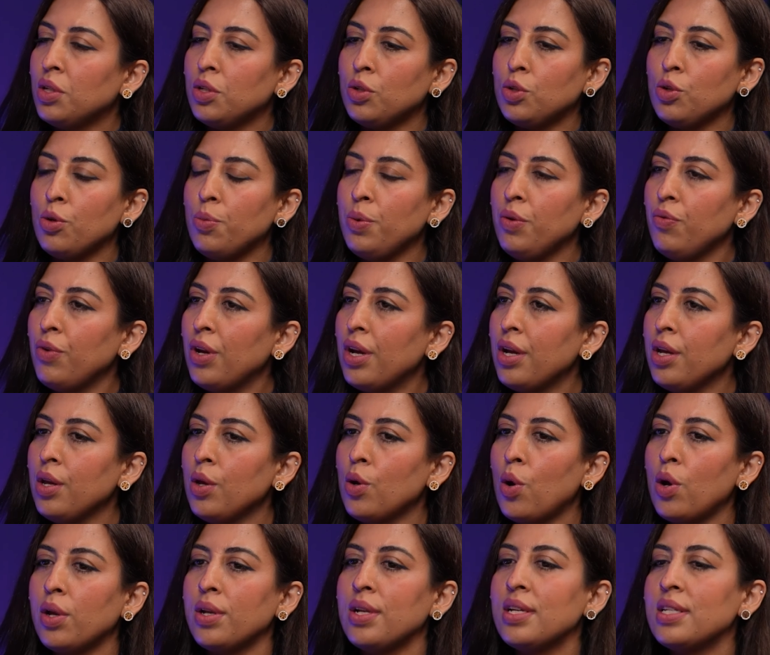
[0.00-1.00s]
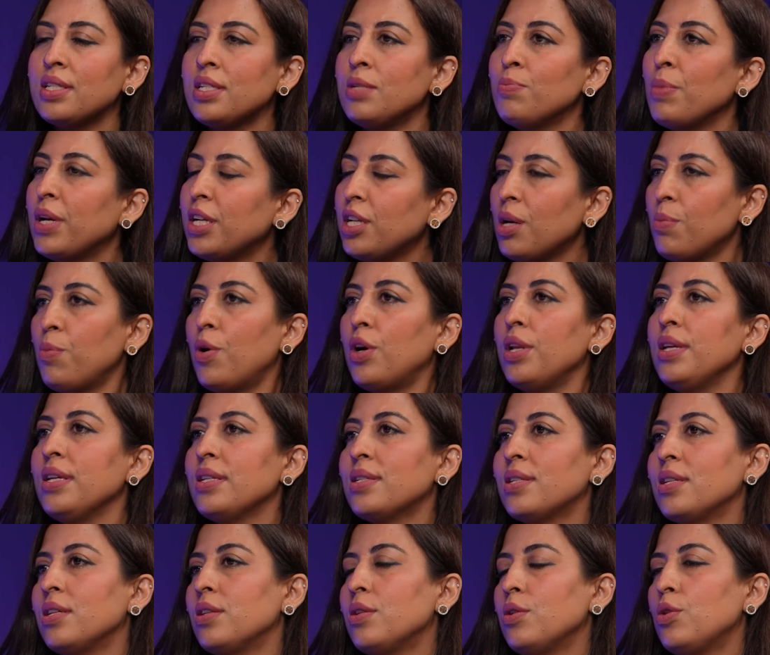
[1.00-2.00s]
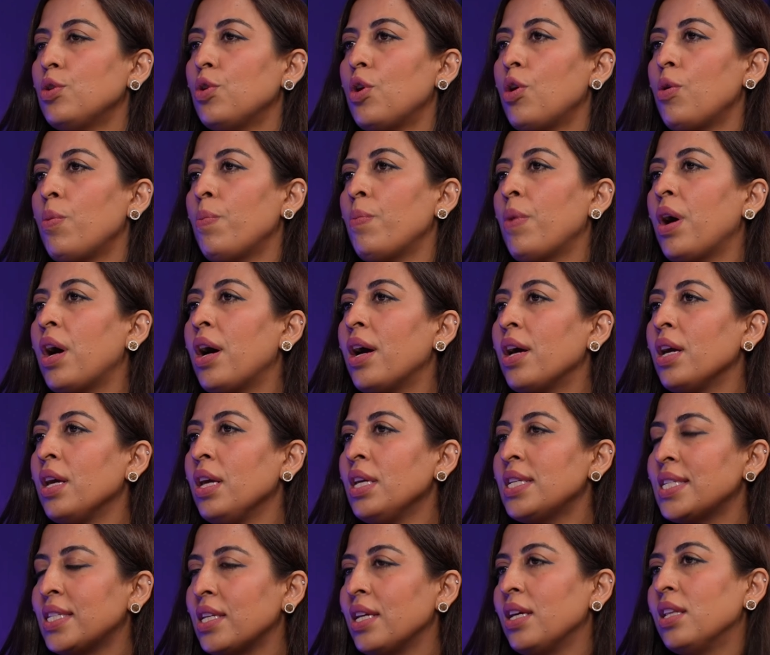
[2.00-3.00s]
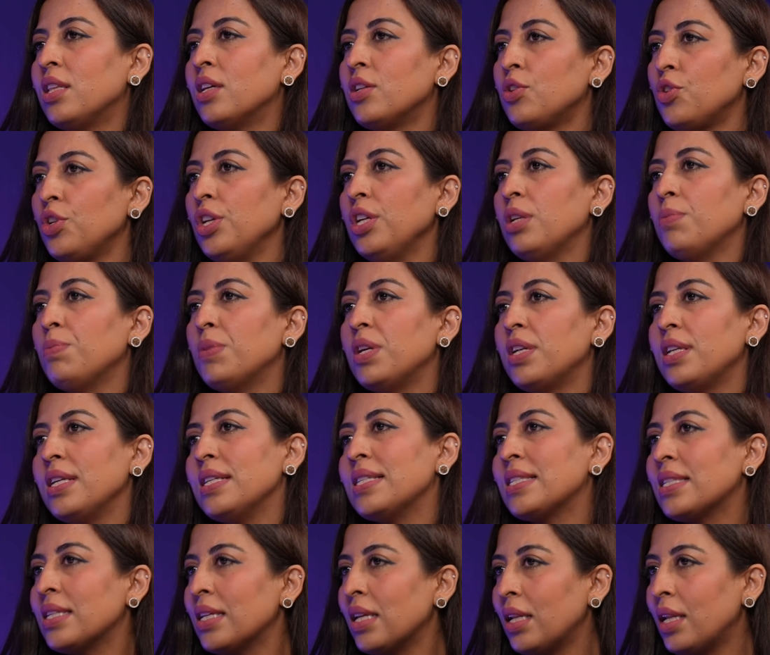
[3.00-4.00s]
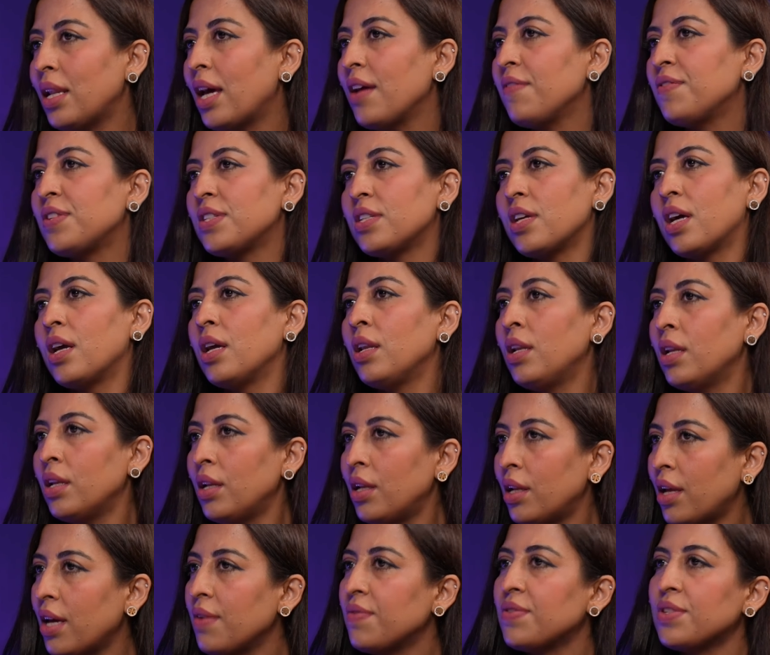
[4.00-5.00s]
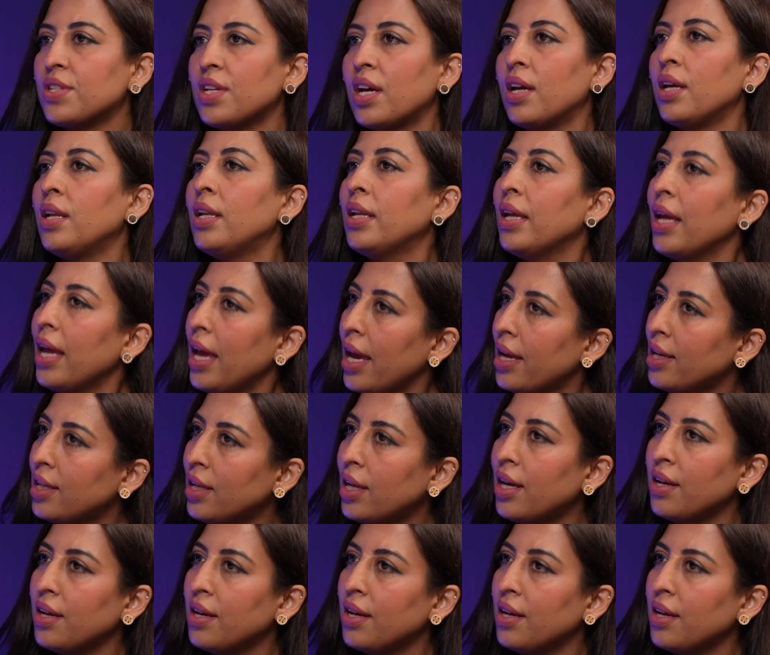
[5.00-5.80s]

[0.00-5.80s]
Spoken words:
to be very honest, metabolic syndrome, I say the treatment is lifestyle, and